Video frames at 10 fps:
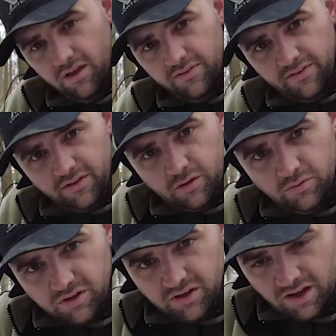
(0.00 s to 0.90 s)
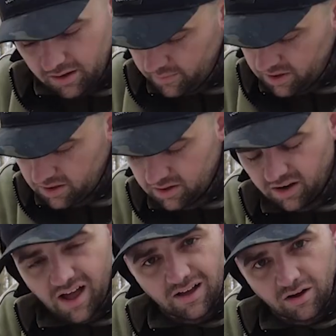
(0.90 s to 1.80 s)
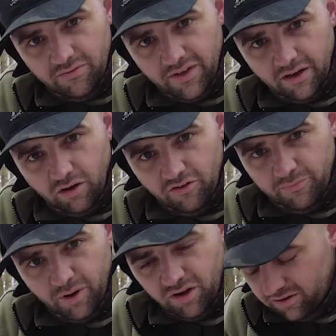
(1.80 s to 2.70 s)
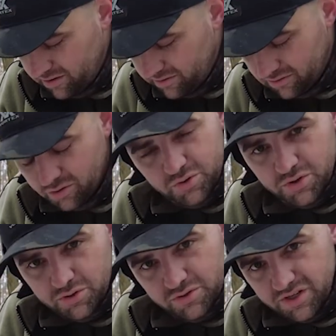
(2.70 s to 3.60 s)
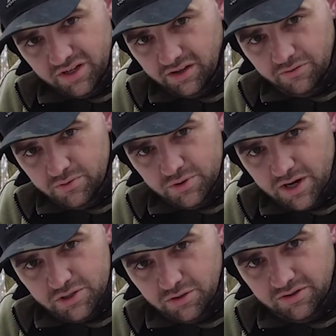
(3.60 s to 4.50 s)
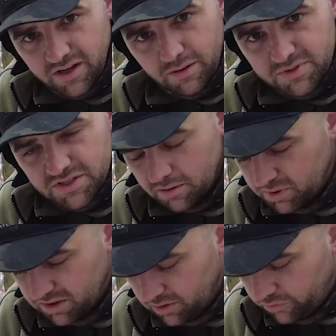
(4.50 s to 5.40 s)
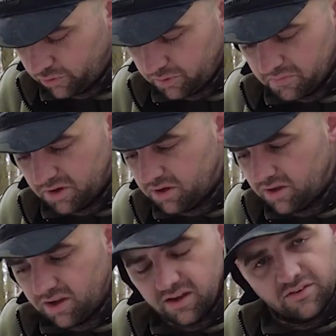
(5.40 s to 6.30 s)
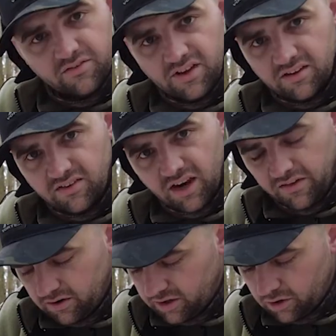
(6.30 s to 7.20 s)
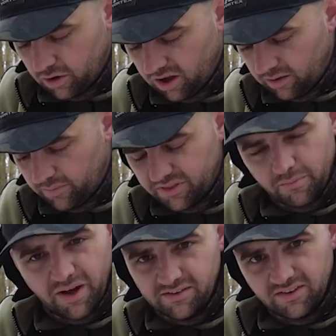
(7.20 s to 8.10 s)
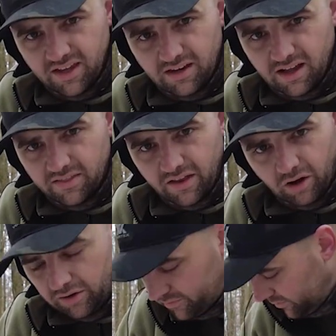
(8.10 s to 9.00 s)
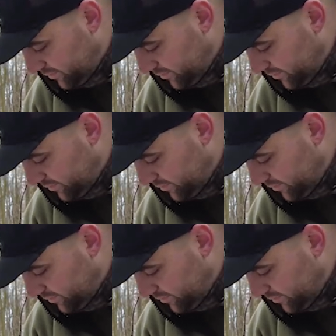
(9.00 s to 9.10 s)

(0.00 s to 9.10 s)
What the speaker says: Then the coon can come, knock off that golf ball. Coons are used to digging through trash all the time. It's not a big deal to them. Stick his hand in there and get caught, but the mice can't knock that off.